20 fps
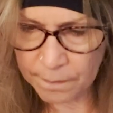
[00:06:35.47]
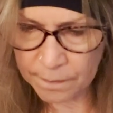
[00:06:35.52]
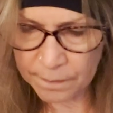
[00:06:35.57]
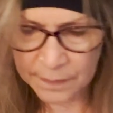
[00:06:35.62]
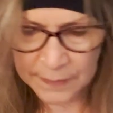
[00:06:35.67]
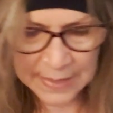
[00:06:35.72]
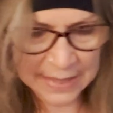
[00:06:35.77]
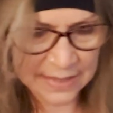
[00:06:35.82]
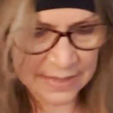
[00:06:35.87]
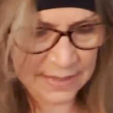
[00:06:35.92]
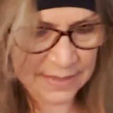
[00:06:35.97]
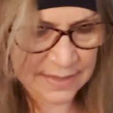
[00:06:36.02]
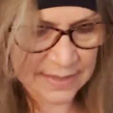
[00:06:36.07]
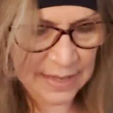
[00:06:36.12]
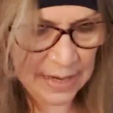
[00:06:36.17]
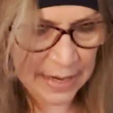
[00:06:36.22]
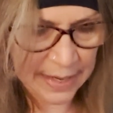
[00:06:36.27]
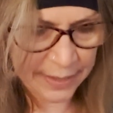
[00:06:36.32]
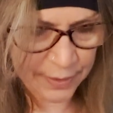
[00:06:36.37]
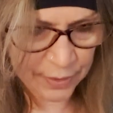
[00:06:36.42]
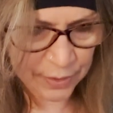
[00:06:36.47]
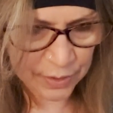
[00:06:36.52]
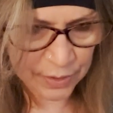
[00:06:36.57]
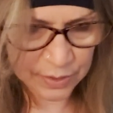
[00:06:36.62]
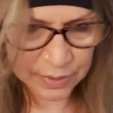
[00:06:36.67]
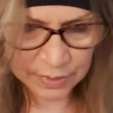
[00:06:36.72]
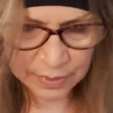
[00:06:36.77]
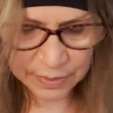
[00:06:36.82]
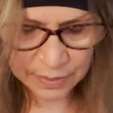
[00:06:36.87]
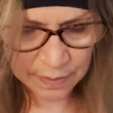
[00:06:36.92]
that desire.
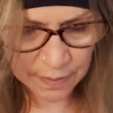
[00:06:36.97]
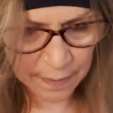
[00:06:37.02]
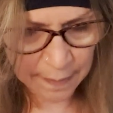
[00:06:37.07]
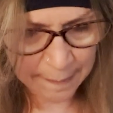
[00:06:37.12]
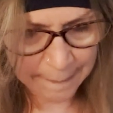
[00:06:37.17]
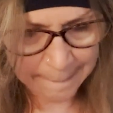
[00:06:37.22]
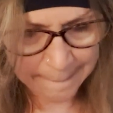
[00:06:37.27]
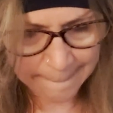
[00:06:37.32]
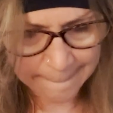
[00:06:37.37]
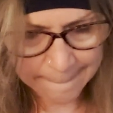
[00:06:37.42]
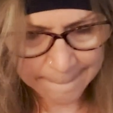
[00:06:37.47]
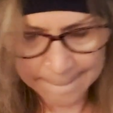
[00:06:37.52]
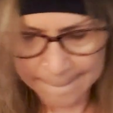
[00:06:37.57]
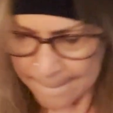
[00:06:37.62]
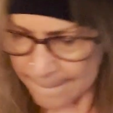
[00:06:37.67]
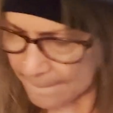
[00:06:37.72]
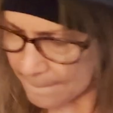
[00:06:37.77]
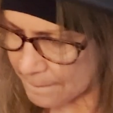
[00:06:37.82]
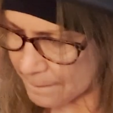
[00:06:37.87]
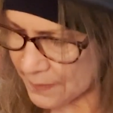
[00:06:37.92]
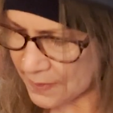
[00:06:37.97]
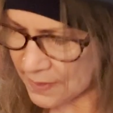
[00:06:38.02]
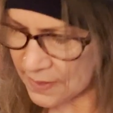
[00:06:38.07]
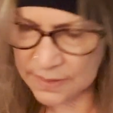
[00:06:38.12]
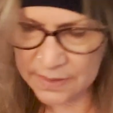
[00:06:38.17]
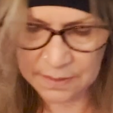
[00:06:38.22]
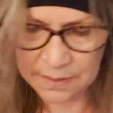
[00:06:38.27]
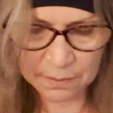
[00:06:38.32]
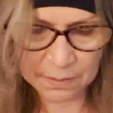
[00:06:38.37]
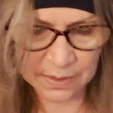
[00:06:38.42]

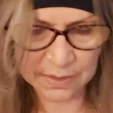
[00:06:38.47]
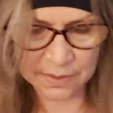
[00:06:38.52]
Let's see what